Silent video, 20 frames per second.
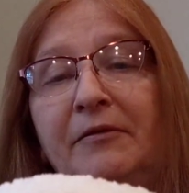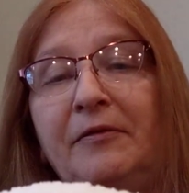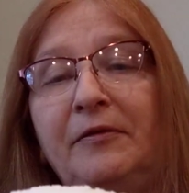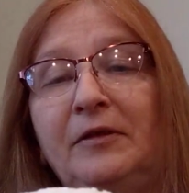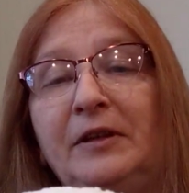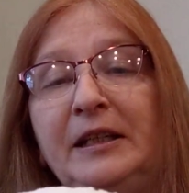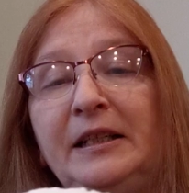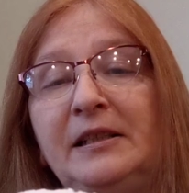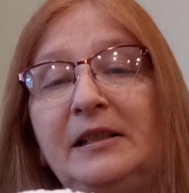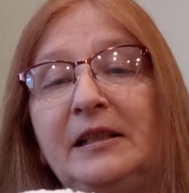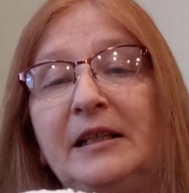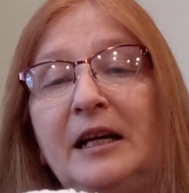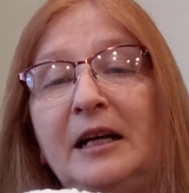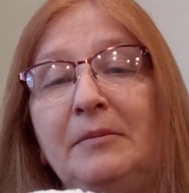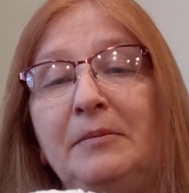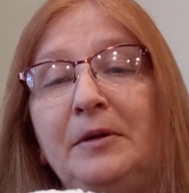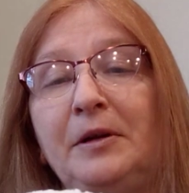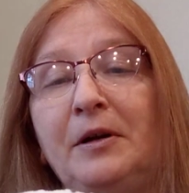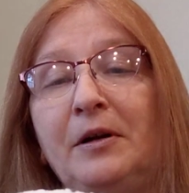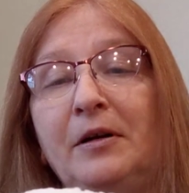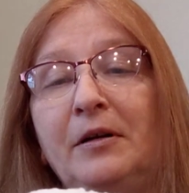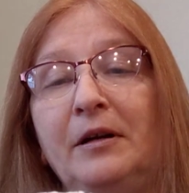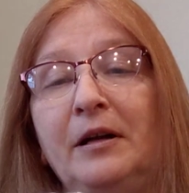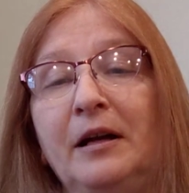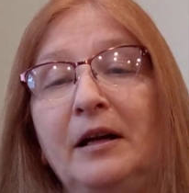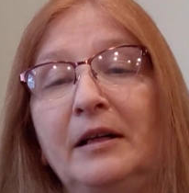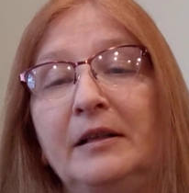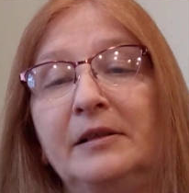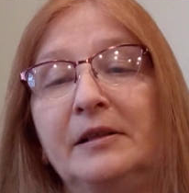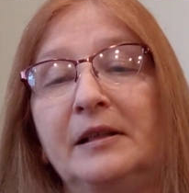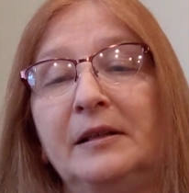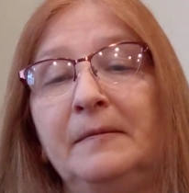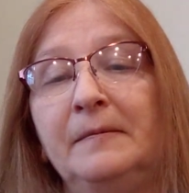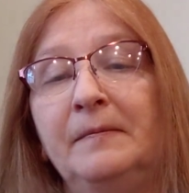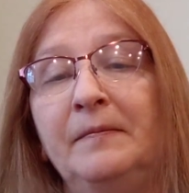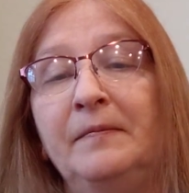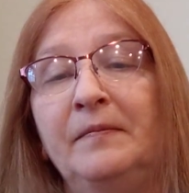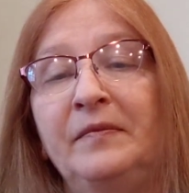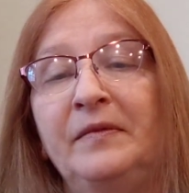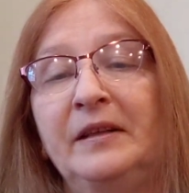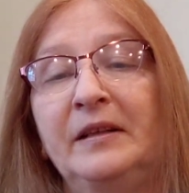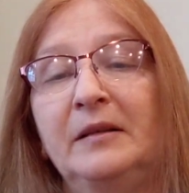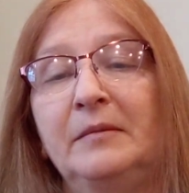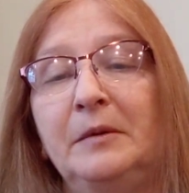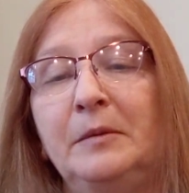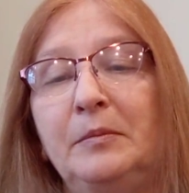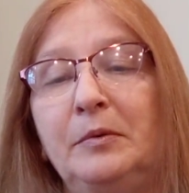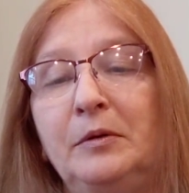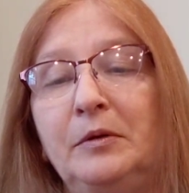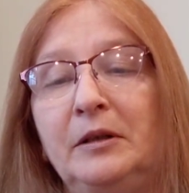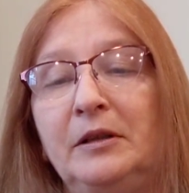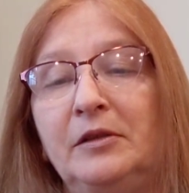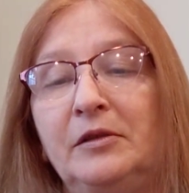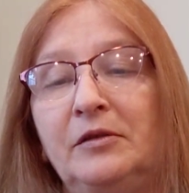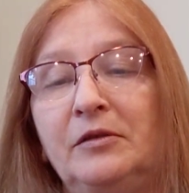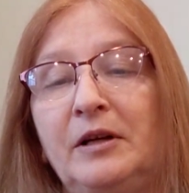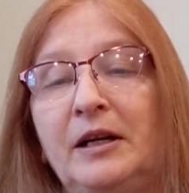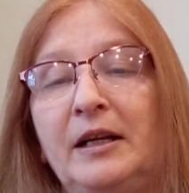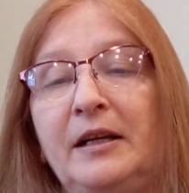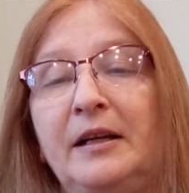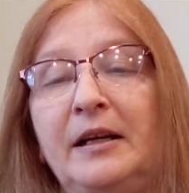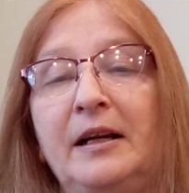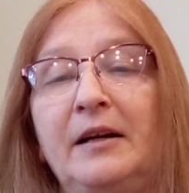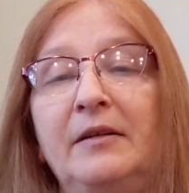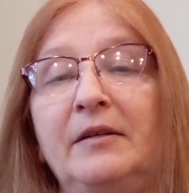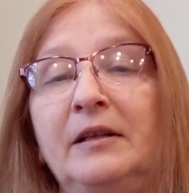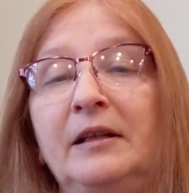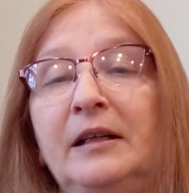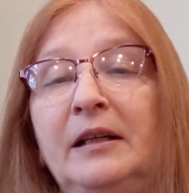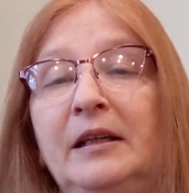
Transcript: fleece type yarn, guys. Let me pull a strand out.